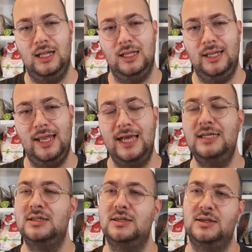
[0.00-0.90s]

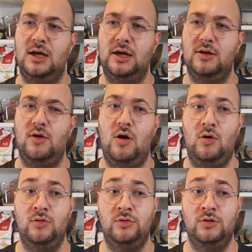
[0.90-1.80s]
late at night
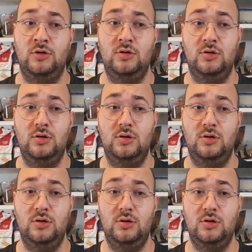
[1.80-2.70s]
on
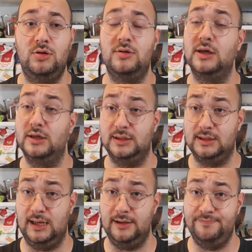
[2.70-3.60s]

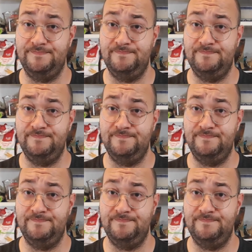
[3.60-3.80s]
Thursday.